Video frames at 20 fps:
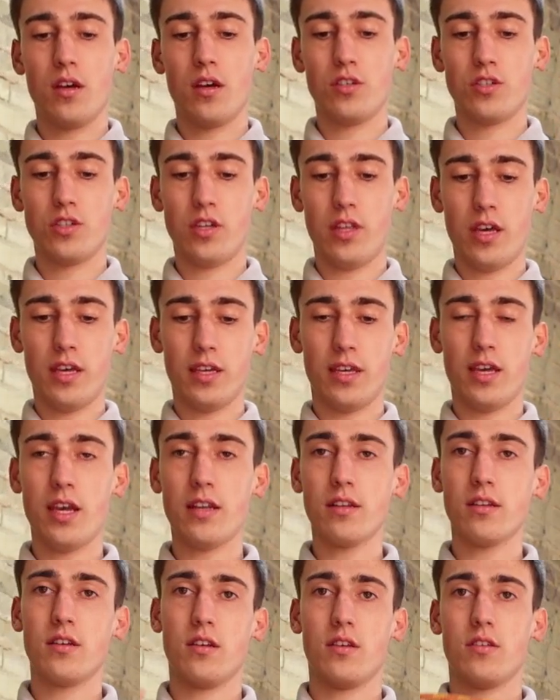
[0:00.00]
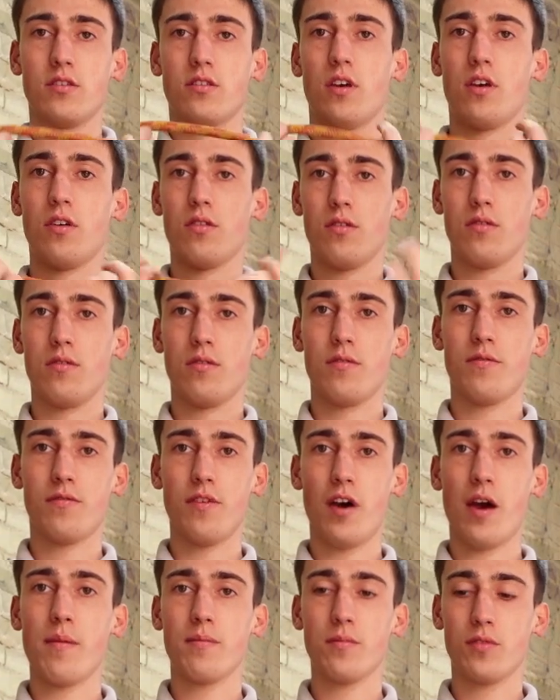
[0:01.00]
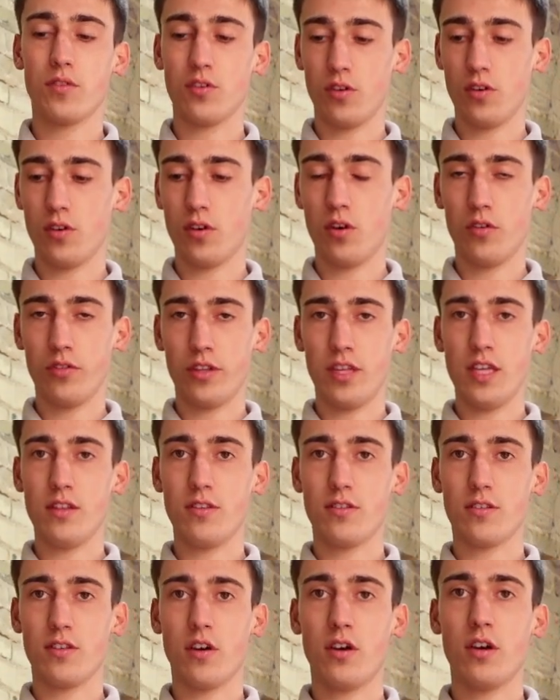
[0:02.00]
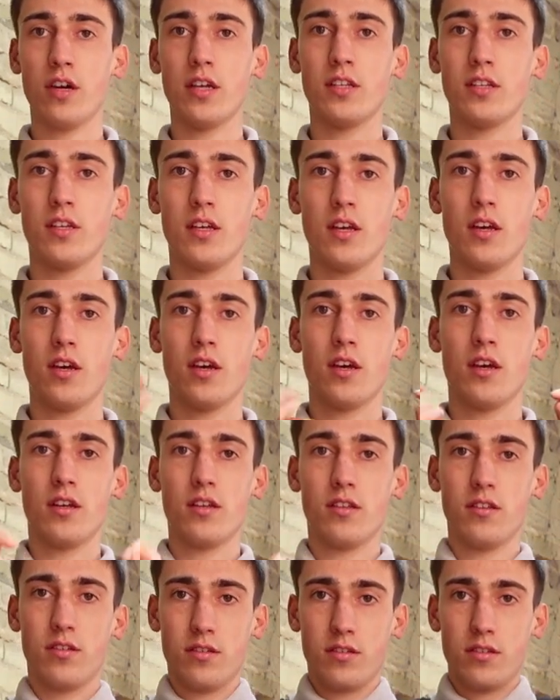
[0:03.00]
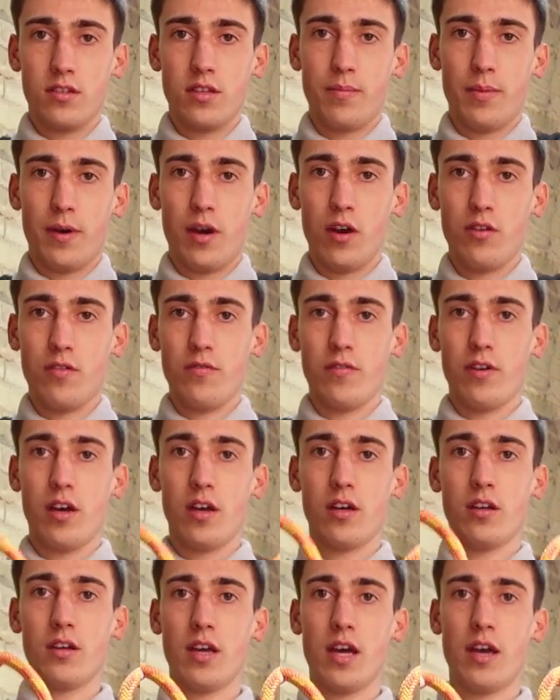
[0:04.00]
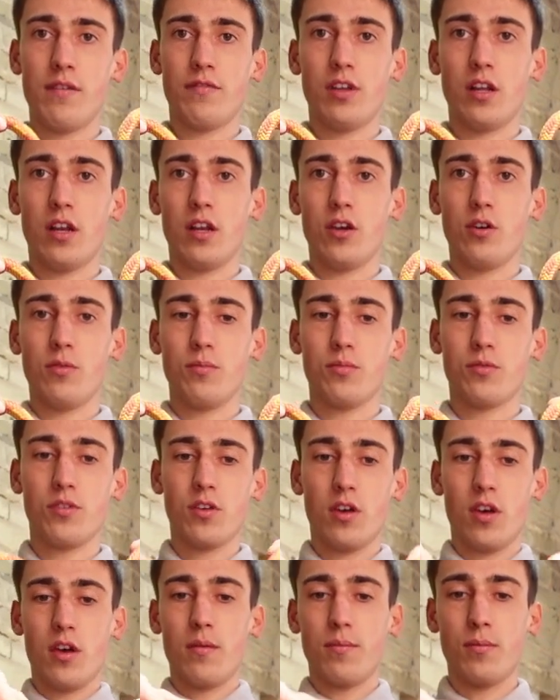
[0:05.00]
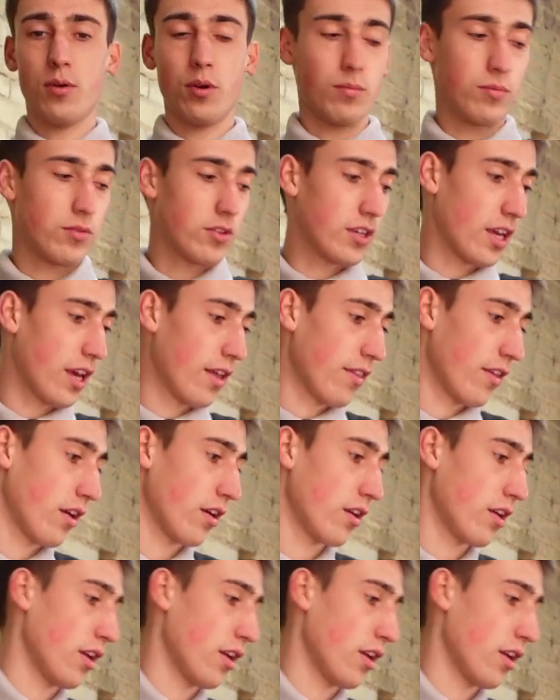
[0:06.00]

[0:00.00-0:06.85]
Show that again. So thumbs on the inside, tip it over, have your loops, put them together,